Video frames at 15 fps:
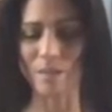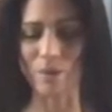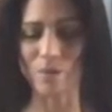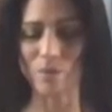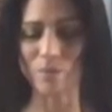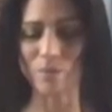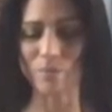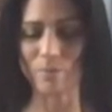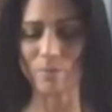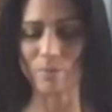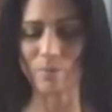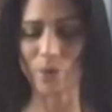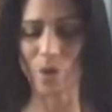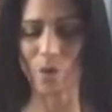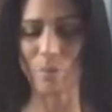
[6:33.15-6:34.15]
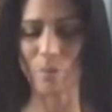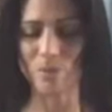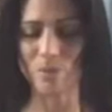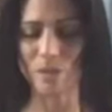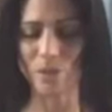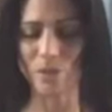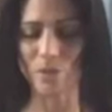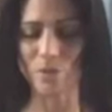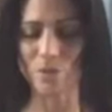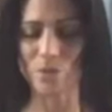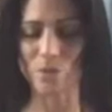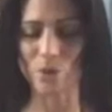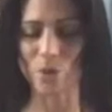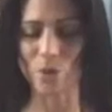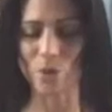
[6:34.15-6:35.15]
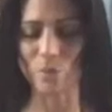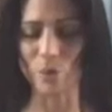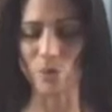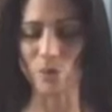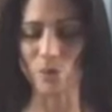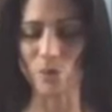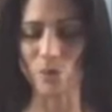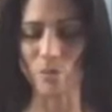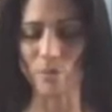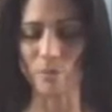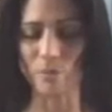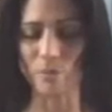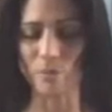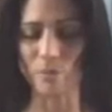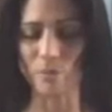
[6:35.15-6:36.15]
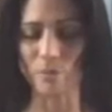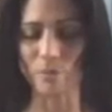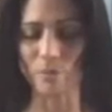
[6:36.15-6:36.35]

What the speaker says: possible, almost like you're in slow motion.